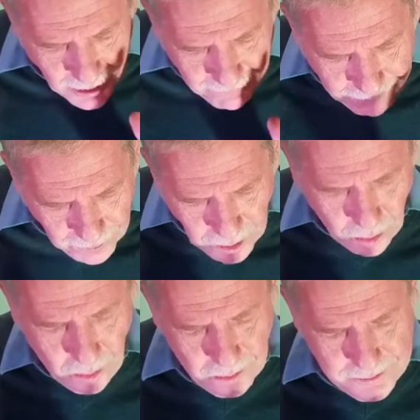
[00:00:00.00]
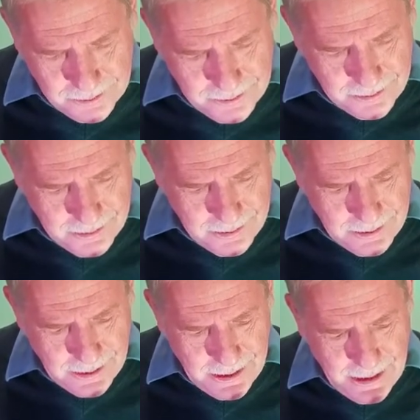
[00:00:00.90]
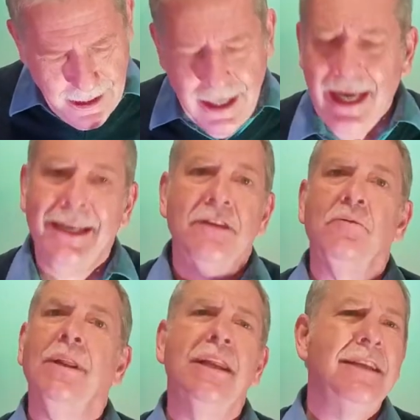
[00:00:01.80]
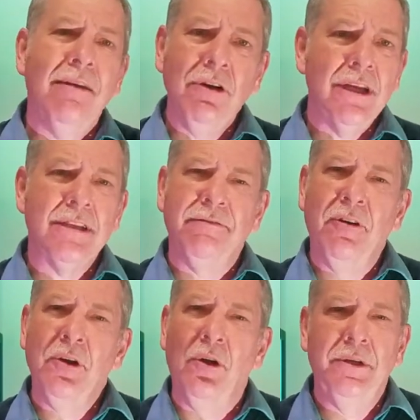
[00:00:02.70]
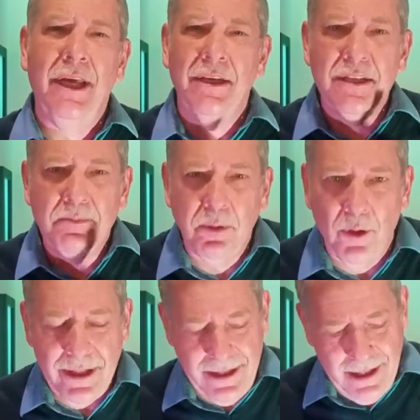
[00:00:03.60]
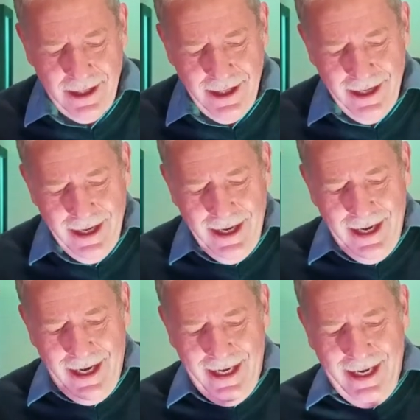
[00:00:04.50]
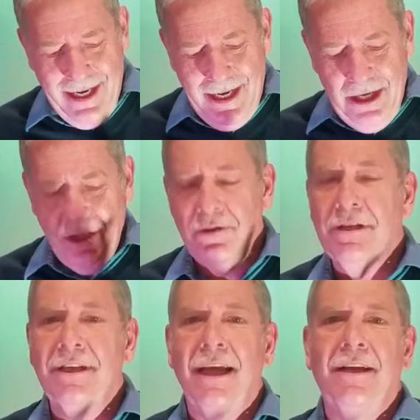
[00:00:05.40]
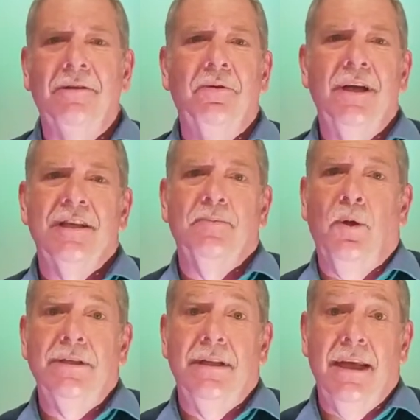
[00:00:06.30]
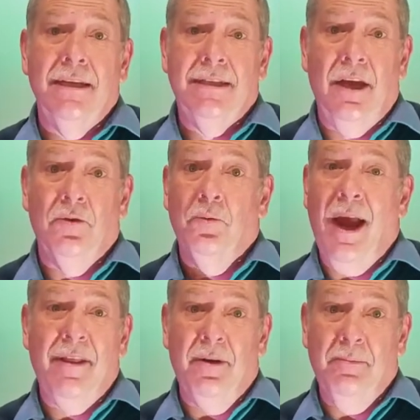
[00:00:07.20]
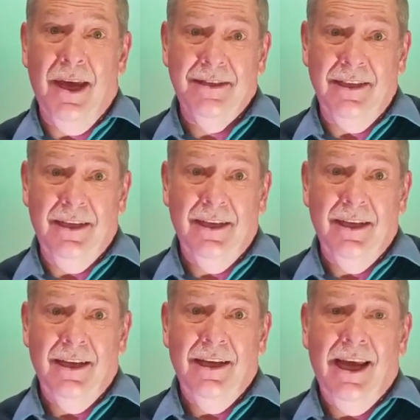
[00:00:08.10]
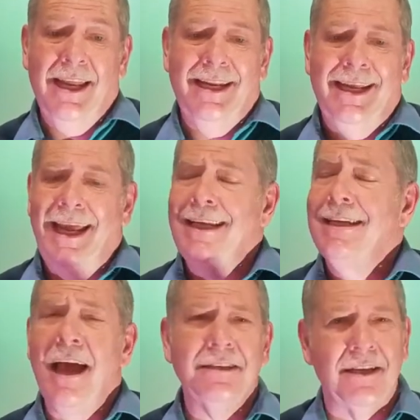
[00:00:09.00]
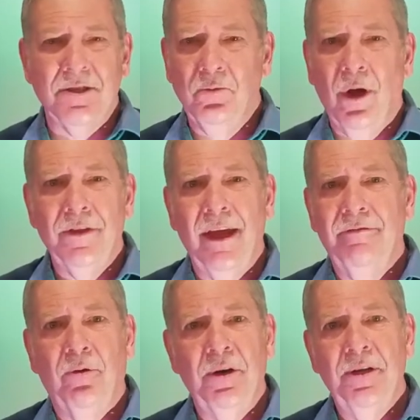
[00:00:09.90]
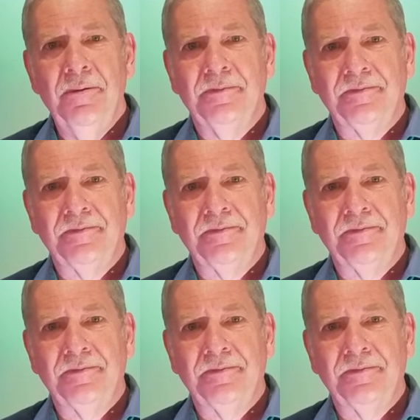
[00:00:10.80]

a foothold. And guys, when the devil gets a foothold, he exploits it. And usually then, when he exploits it, things get rather messy. And God doesn't want that for you.